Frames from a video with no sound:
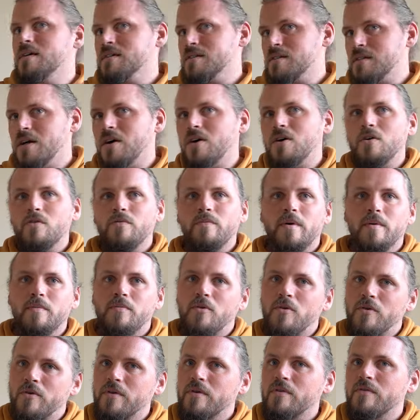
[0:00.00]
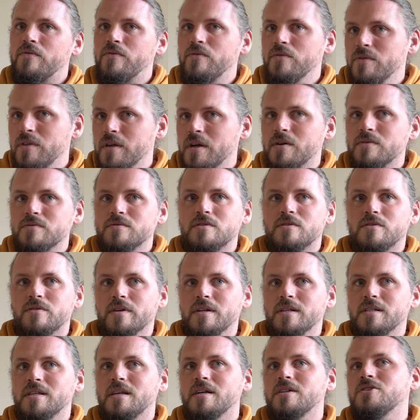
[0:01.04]
Start off by pottering through the old
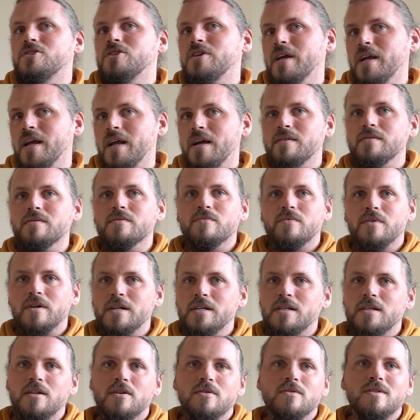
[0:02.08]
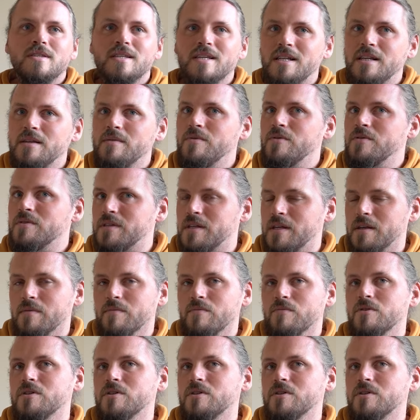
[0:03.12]
streets and check out the Whitestone City Museum,